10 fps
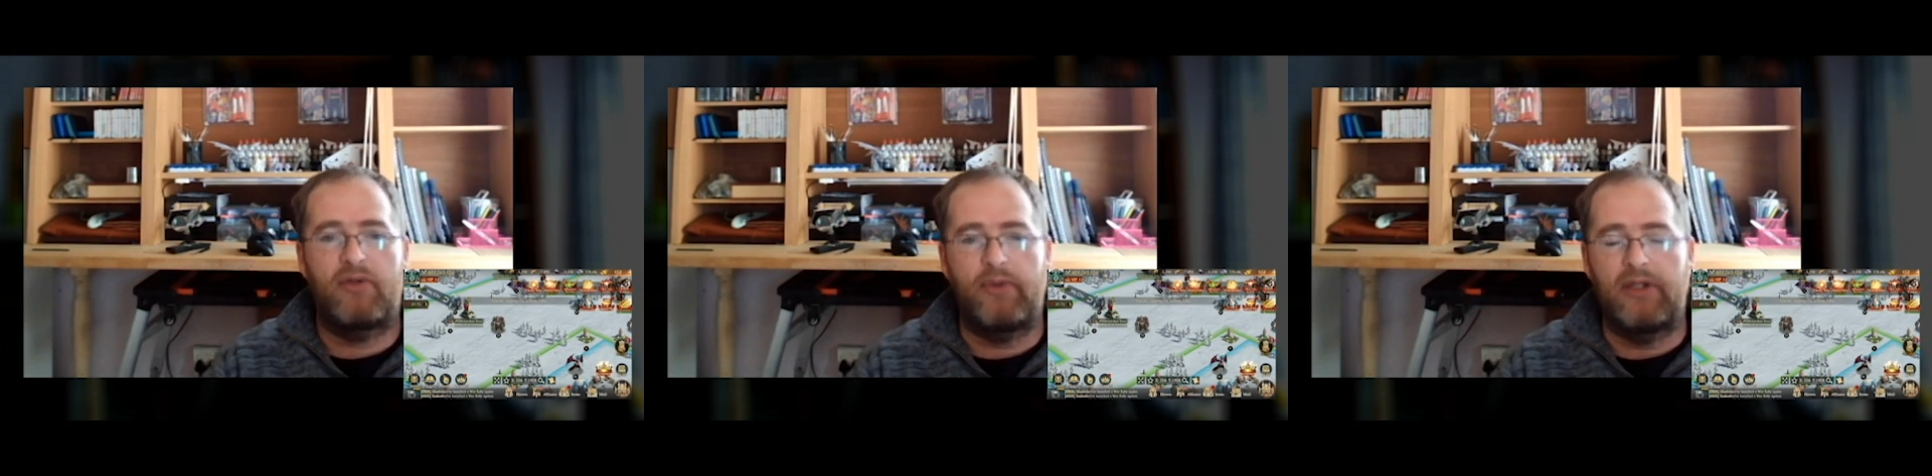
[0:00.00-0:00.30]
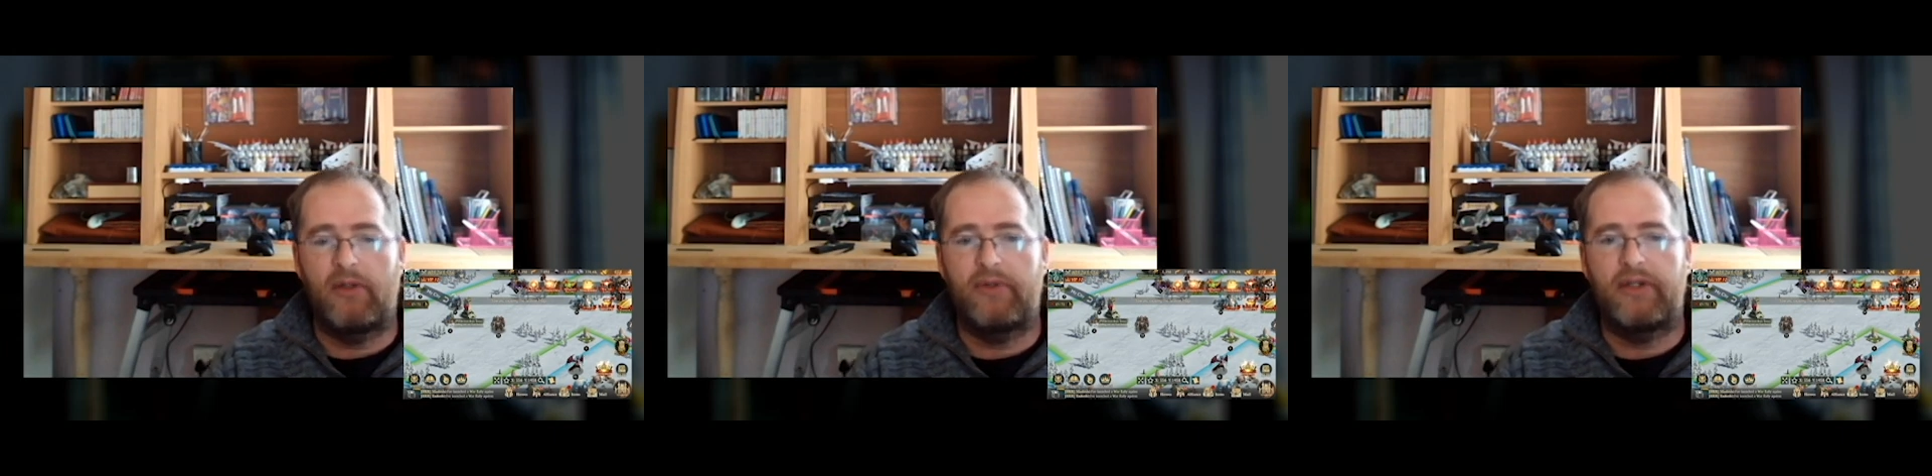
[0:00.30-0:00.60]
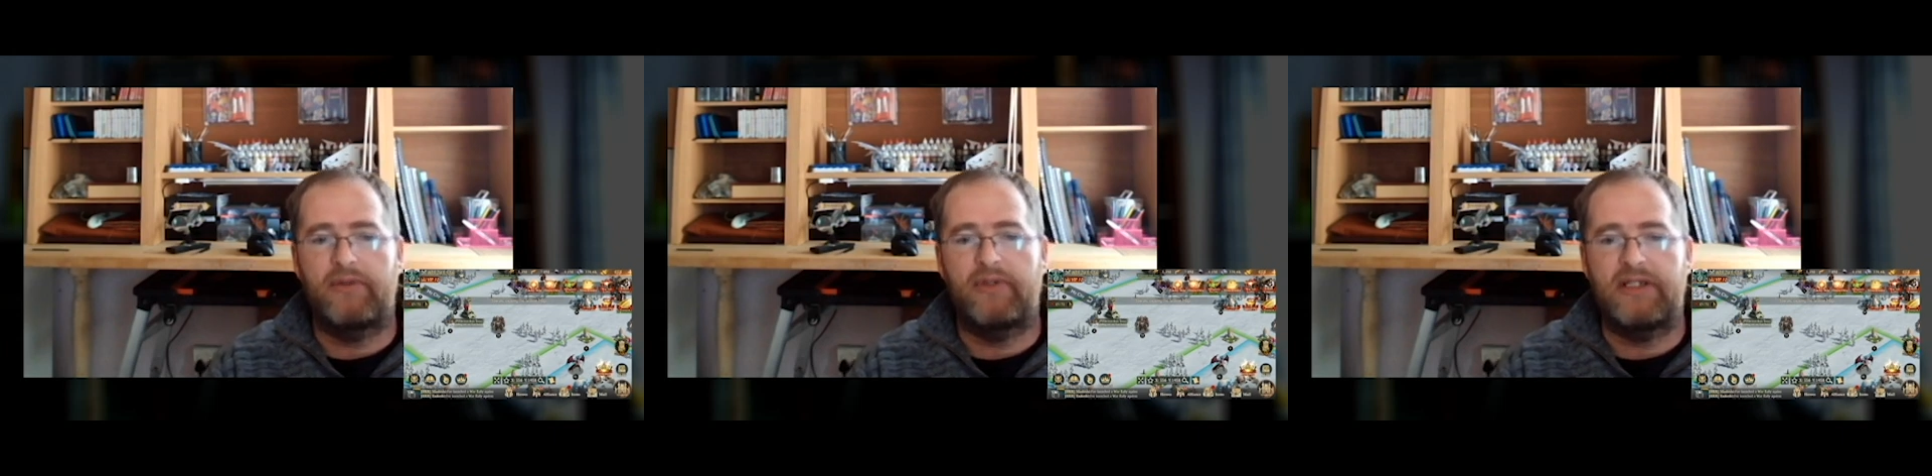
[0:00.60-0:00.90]
We know
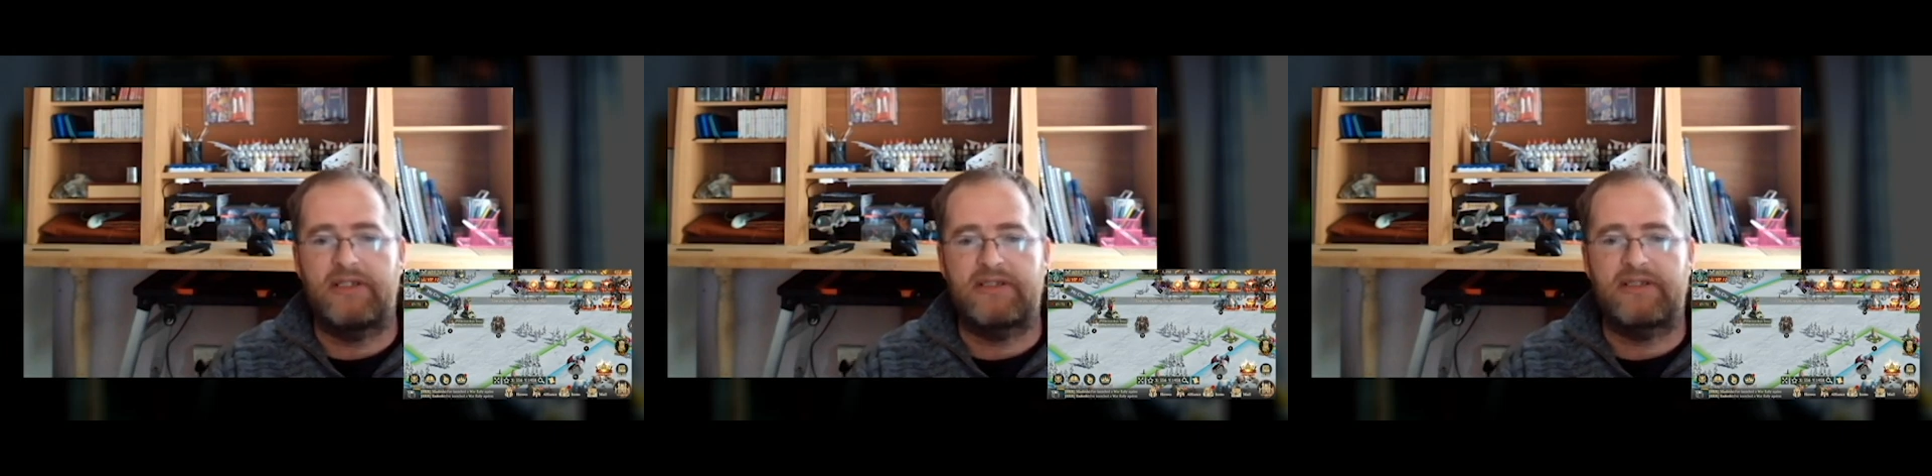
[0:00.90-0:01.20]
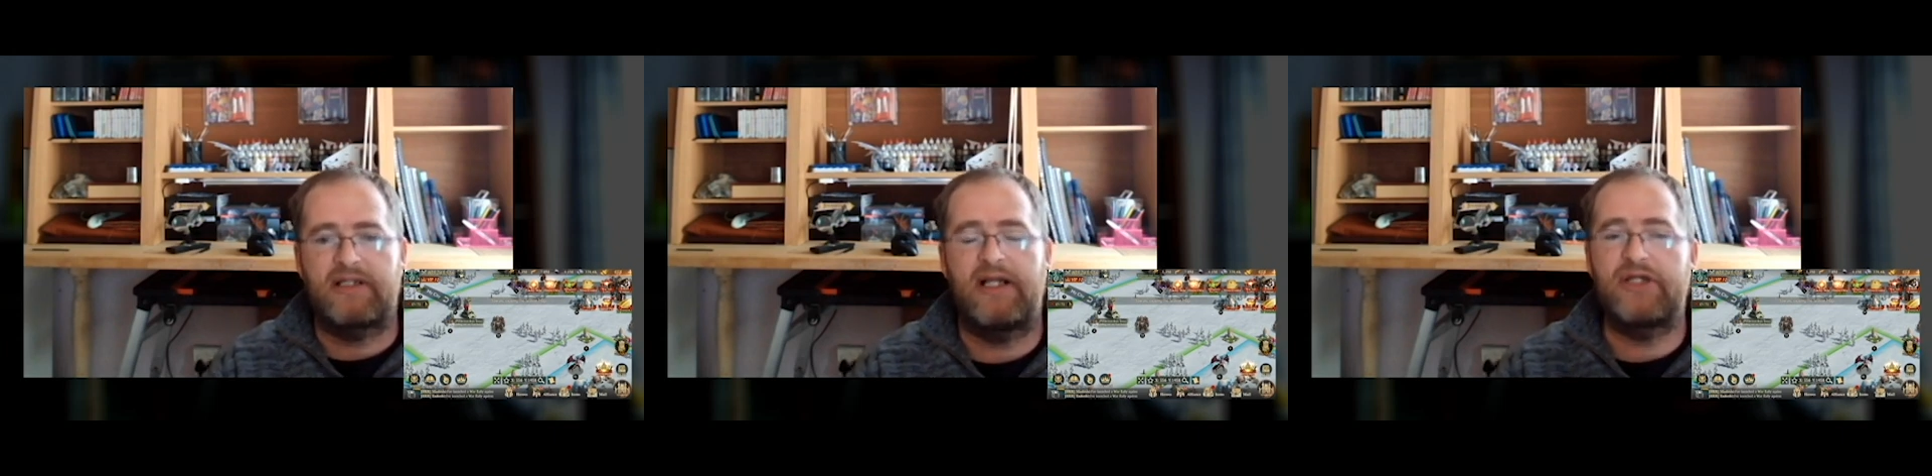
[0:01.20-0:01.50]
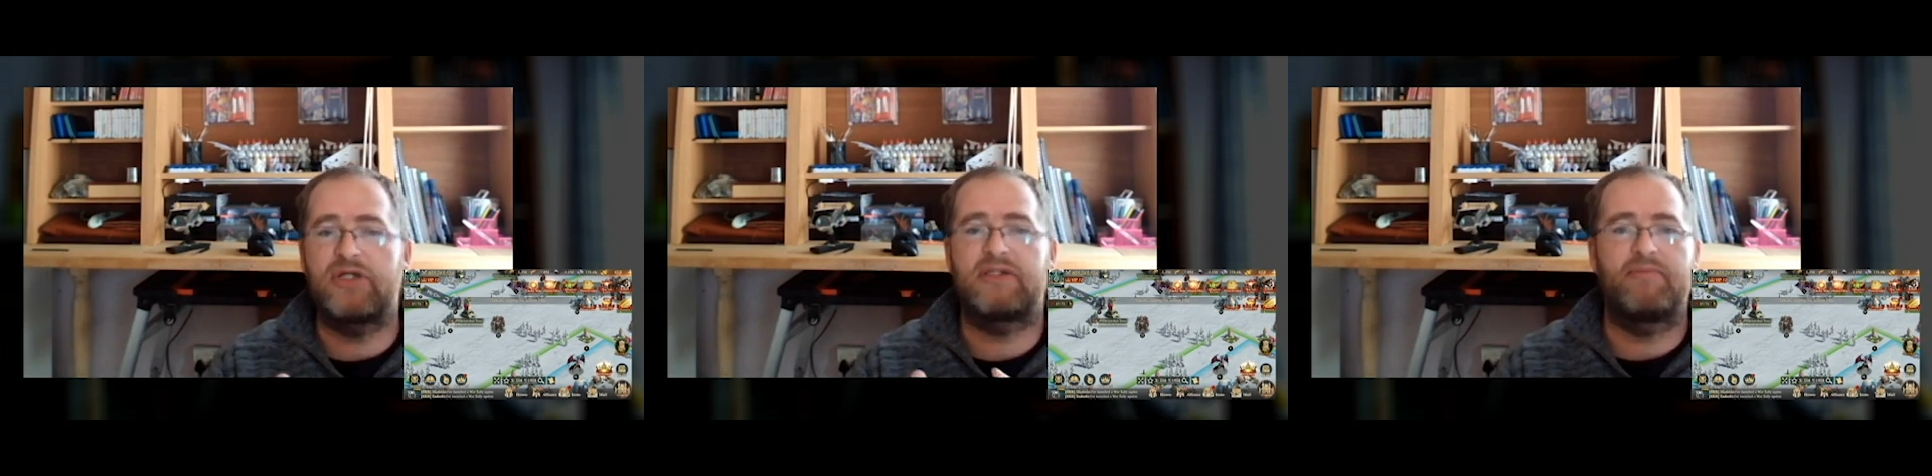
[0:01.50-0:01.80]
that there's
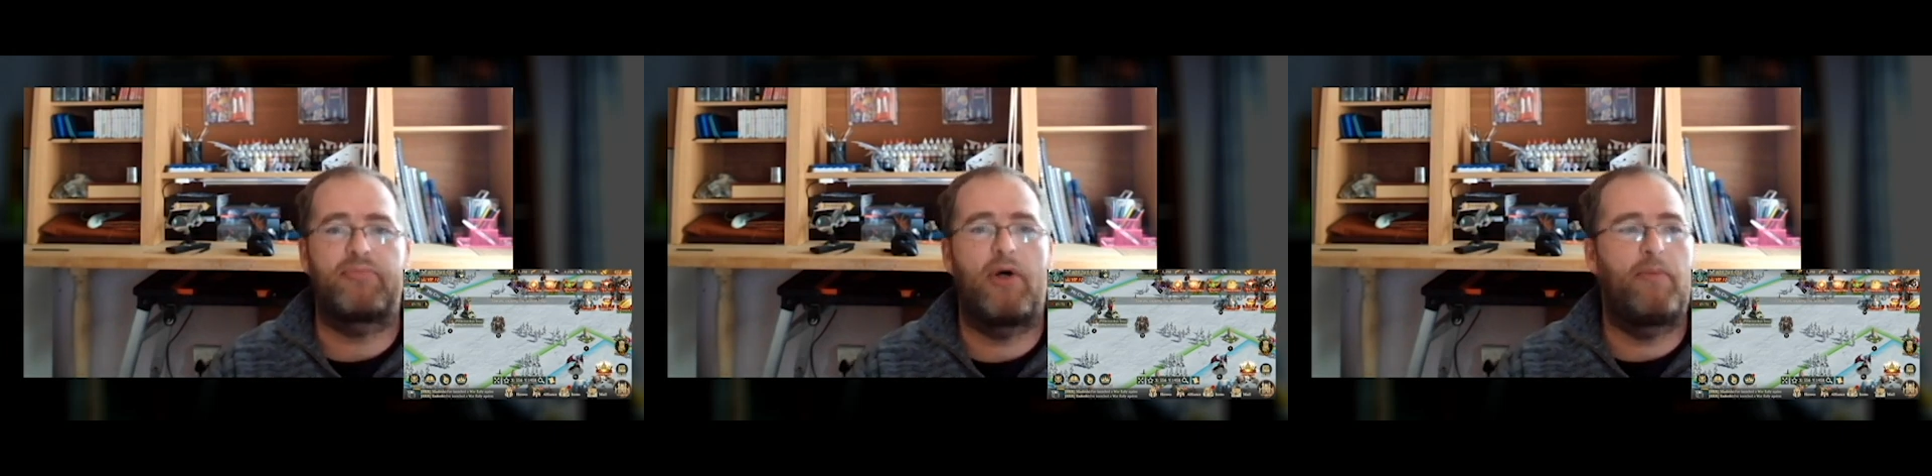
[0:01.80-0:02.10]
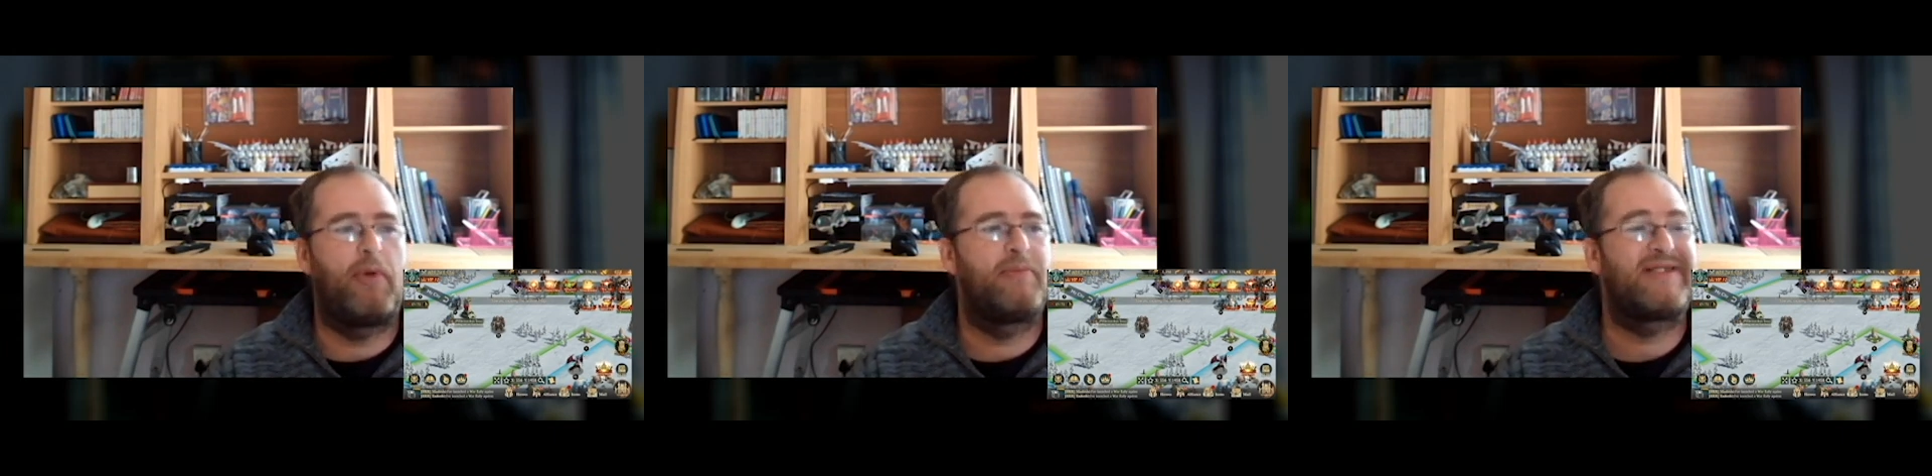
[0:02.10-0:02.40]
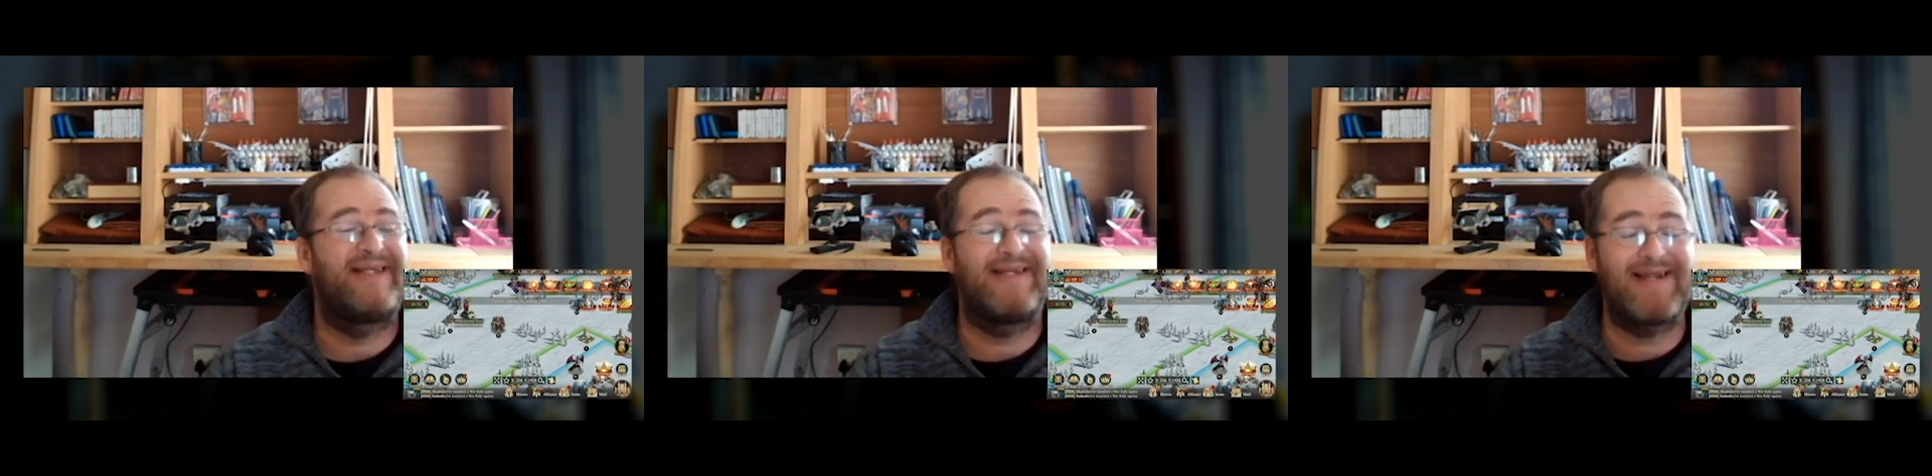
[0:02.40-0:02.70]
glitches and
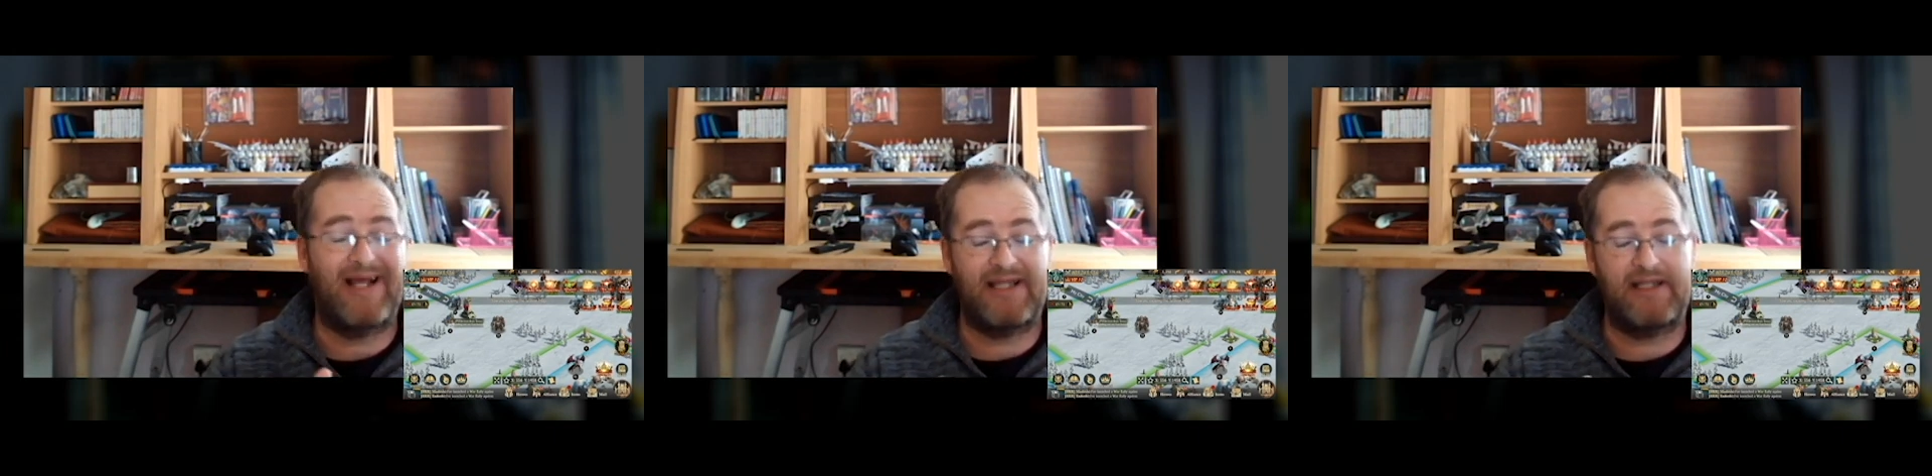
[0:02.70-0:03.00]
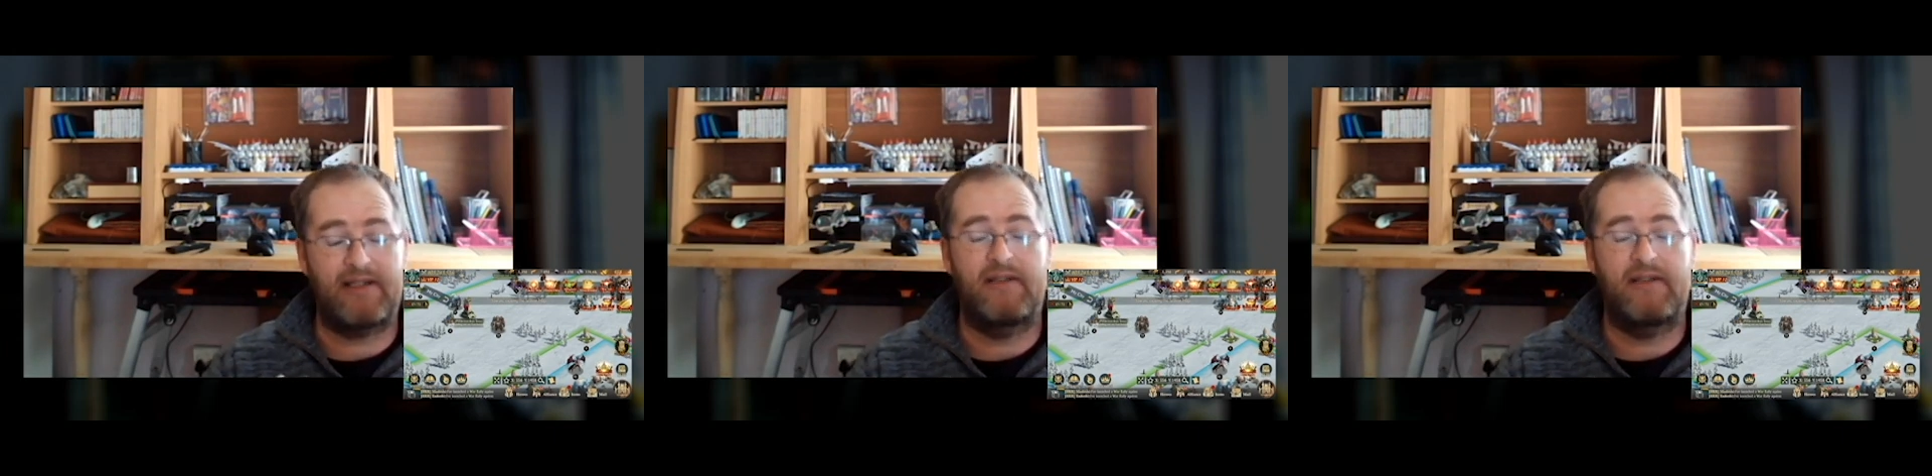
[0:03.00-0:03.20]
problems. Nothing.